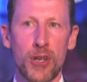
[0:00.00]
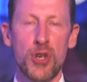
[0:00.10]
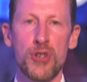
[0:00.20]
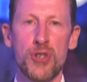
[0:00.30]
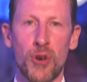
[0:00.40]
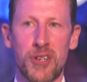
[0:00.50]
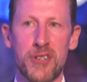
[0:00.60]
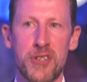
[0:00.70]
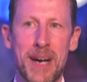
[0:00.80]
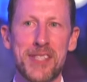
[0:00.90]
two
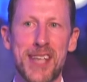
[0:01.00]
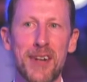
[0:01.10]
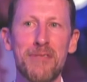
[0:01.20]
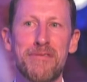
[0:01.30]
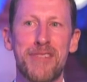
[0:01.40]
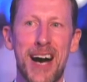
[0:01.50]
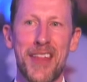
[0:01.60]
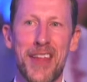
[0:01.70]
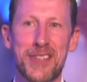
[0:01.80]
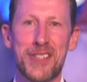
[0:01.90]
daughters myself,
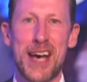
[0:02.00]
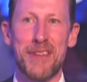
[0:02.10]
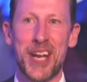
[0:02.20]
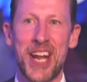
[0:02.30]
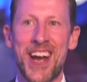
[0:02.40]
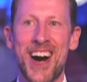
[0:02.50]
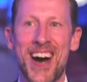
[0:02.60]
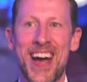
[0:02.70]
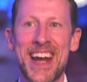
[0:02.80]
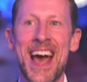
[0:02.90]
they're 7 and
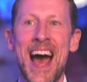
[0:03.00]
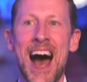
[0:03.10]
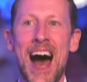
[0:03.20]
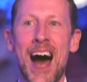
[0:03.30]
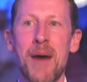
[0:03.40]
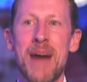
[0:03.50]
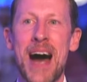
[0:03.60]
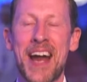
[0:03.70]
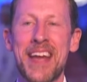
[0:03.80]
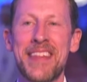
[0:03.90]
9.
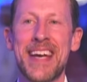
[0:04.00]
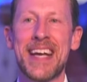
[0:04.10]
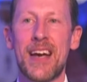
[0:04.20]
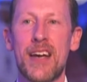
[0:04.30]
And I think